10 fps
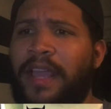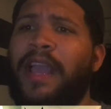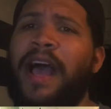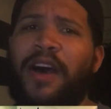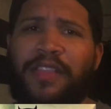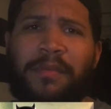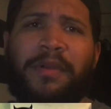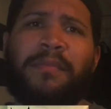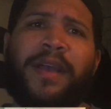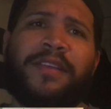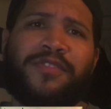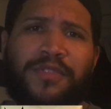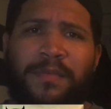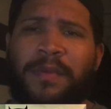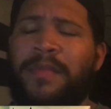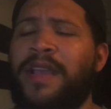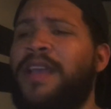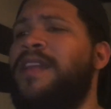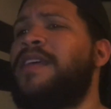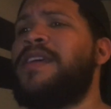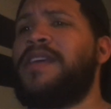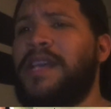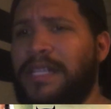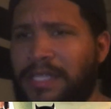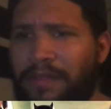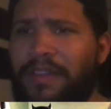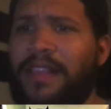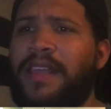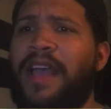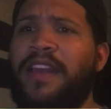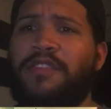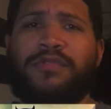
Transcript: like how they bring back Superman and stuff like that.